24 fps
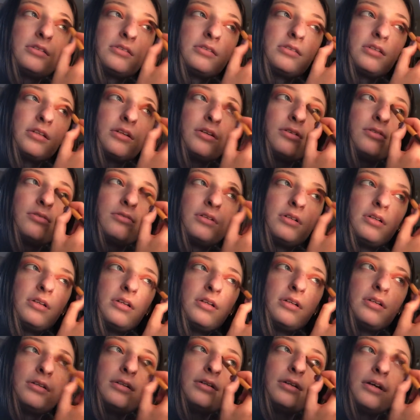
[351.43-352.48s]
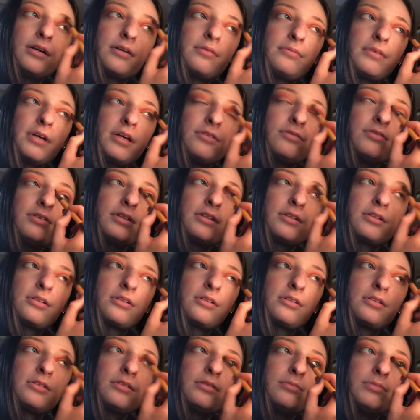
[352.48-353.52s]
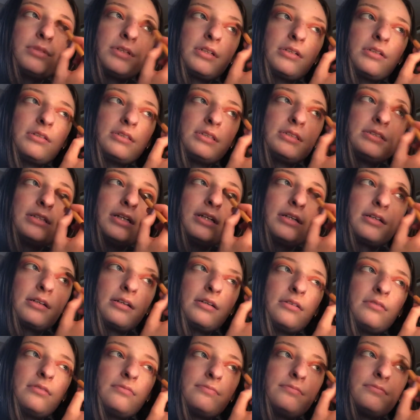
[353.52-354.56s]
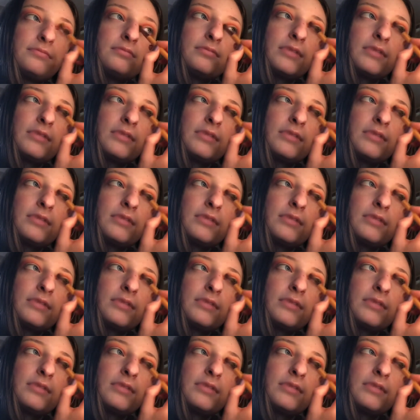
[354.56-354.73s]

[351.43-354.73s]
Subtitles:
So, yeah, I figured it'd be good to take it.